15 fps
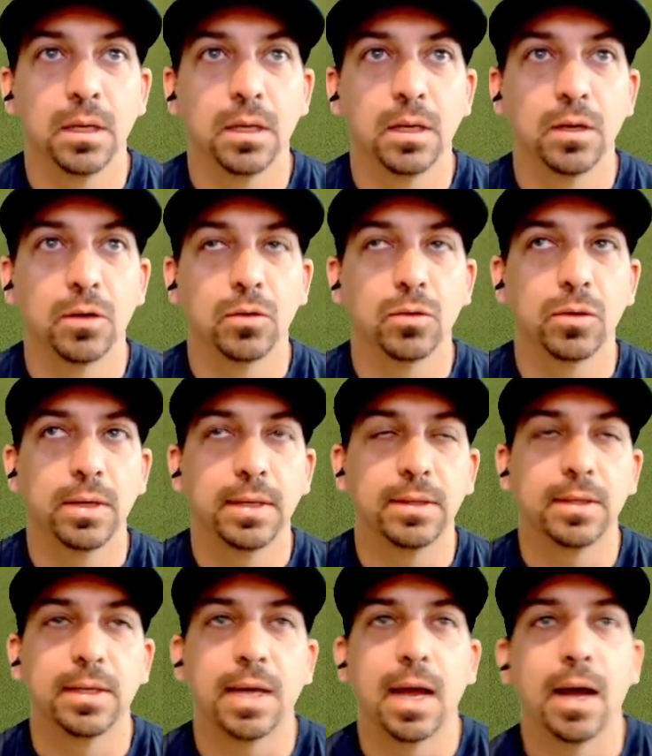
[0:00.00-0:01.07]

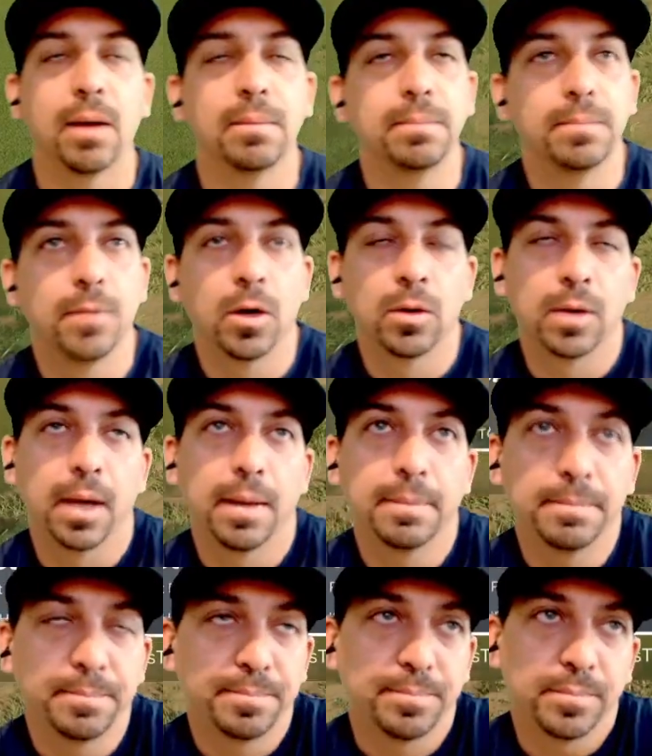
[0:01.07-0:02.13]
Really now? Okay.
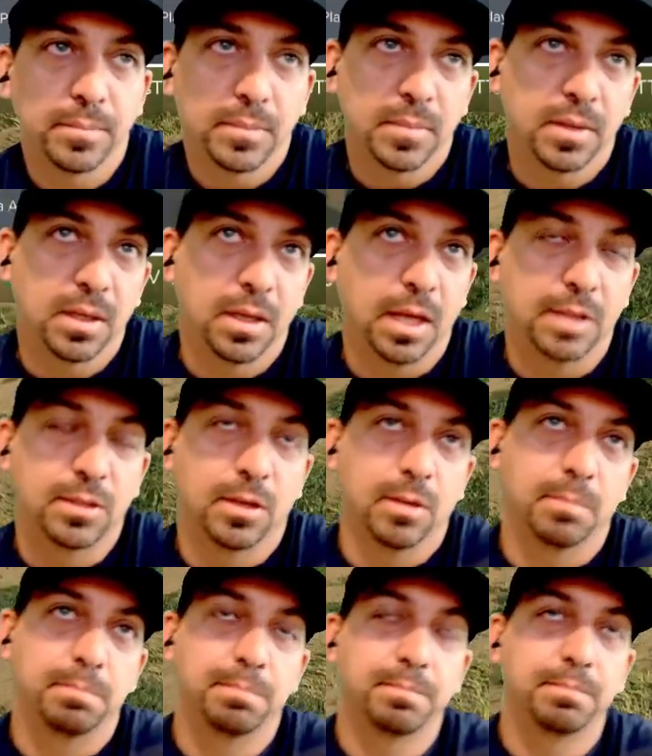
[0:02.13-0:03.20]
That's
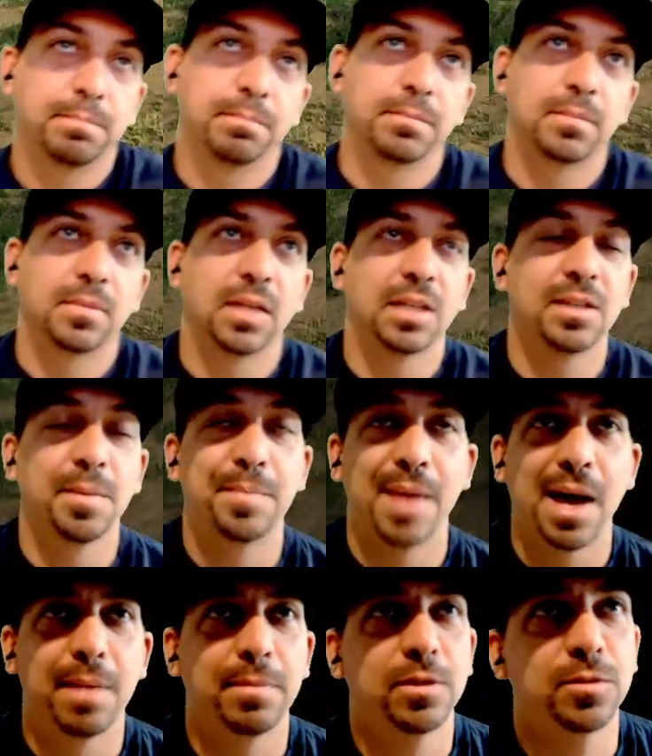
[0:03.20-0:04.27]
a
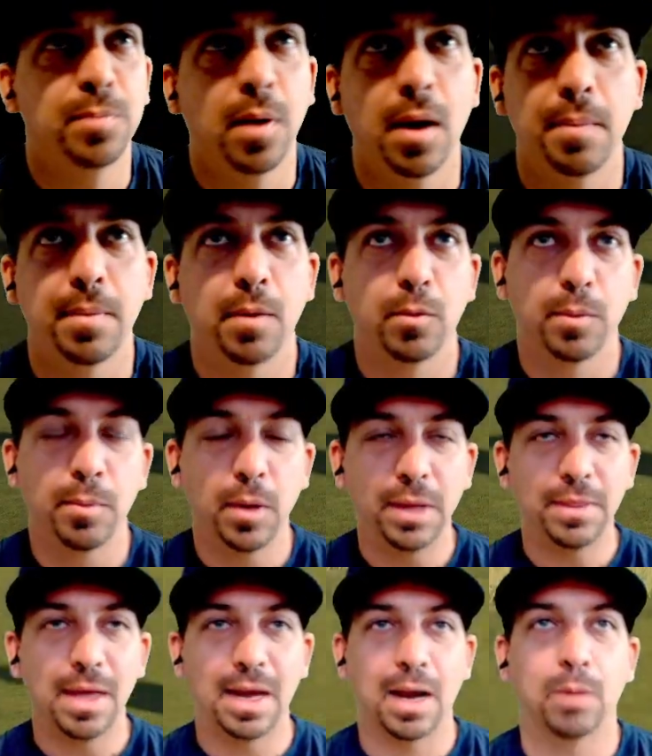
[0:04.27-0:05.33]
bad missed putt, but we played
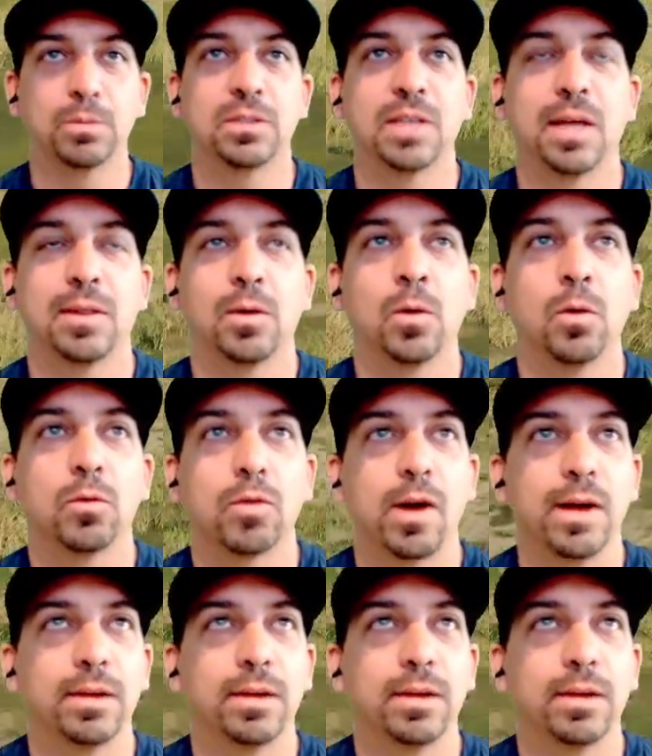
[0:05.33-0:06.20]
that outside the hole right and